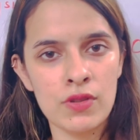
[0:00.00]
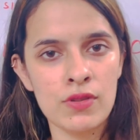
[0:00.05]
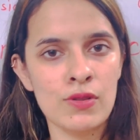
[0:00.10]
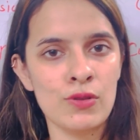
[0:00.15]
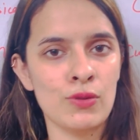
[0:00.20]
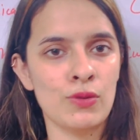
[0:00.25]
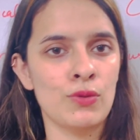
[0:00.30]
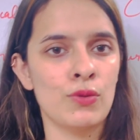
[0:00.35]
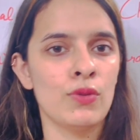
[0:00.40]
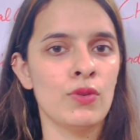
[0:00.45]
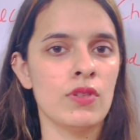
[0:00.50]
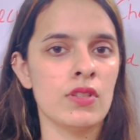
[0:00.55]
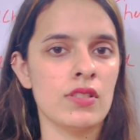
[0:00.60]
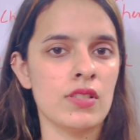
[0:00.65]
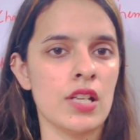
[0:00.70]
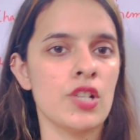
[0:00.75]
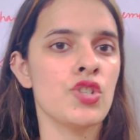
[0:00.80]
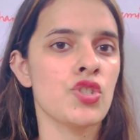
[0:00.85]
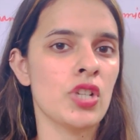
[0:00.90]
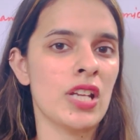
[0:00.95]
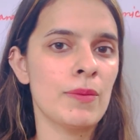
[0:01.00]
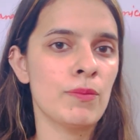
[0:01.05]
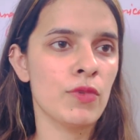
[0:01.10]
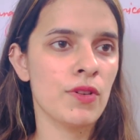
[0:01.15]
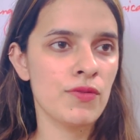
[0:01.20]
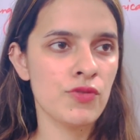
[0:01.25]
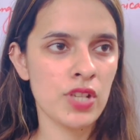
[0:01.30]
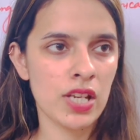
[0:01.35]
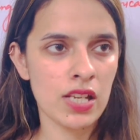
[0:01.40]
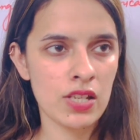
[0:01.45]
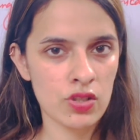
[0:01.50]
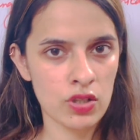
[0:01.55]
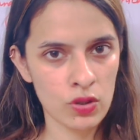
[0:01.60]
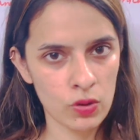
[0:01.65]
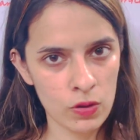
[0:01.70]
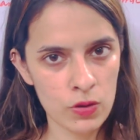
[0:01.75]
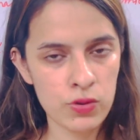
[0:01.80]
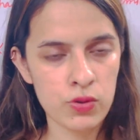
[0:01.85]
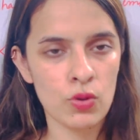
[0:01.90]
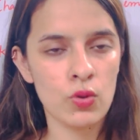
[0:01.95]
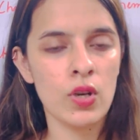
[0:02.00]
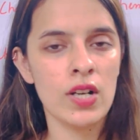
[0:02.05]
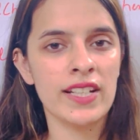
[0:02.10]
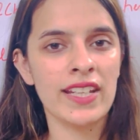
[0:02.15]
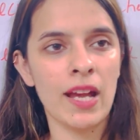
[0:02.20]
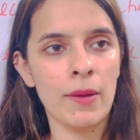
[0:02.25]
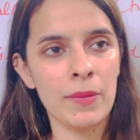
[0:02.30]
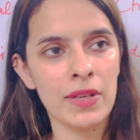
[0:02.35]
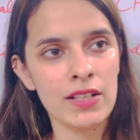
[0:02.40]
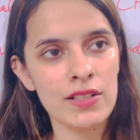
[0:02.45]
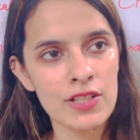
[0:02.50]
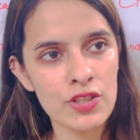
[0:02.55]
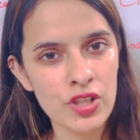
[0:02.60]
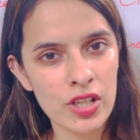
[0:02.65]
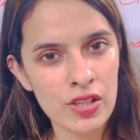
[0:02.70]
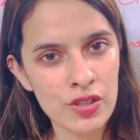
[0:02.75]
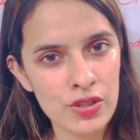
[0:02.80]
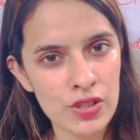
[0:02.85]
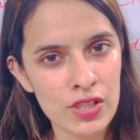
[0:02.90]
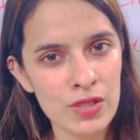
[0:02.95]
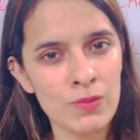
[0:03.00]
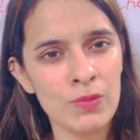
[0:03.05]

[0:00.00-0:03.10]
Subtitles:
So such type of change are also called chemical changes.